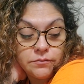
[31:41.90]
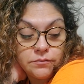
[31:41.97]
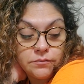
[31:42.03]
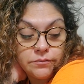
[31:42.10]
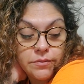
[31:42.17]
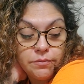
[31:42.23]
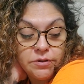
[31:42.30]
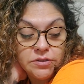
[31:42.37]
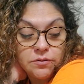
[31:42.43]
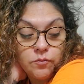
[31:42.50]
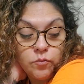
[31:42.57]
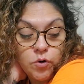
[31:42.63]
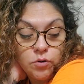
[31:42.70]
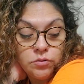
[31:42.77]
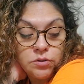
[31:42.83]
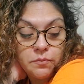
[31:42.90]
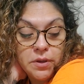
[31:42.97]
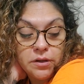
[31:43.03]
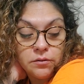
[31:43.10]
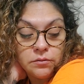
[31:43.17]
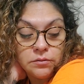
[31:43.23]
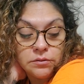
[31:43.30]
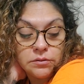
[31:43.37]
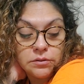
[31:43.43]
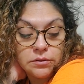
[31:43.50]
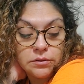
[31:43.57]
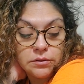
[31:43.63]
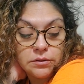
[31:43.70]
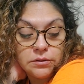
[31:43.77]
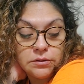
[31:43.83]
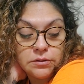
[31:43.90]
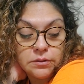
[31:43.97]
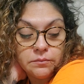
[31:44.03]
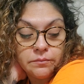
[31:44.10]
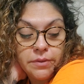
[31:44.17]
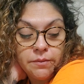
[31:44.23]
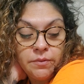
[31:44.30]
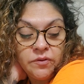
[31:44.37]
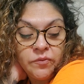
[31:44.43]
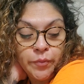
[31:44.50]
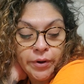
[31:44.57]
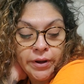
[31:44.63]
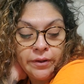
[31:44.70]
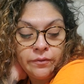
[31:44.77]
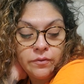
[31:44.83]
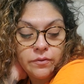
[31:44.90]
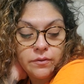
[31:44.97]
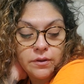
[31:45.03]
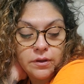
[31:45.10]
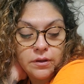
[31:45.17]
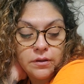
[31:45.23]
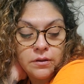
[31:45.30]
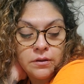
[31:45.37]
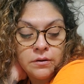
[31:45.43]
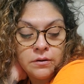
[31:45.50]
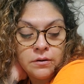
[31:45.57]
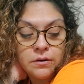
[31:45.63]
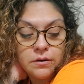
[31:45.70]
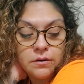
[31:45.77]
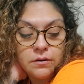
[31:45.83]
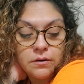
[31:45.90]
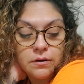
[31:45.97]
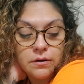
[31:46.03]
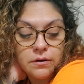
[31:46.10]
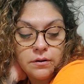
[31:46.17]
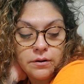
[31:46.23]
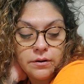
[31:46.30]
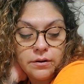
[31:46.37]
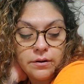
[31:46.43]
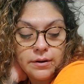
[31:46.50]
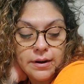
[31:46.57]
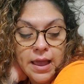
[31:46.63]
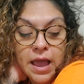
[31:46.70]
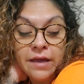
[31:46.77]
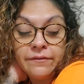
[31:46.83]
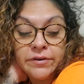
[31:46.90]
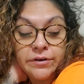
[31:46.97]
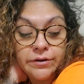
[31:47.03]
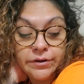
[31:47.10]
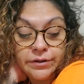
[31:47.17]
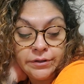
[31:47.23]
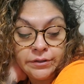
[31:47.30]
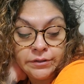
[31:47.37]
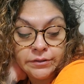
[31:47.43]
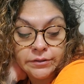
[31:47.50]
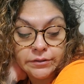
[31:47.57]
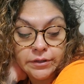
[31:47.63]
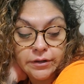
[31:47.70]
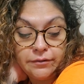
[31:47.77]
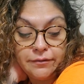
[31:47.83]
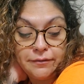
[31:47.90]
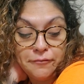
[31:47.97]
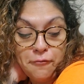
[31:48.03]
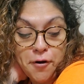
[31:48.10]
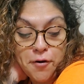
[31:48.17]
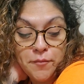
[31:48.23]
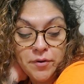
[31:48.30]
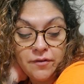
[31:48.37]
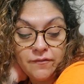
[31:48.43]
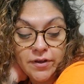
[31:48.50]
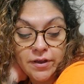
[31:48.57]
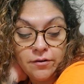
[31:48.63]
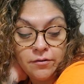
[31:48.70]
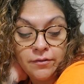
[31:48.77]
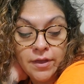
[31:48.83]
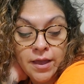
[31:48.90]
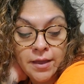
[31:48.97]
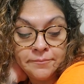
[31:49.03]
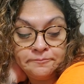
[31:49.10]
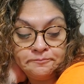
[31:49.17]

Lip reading: maybe some rose petals and some baby's breath and lavender. I don't know where I'm gonna find all that.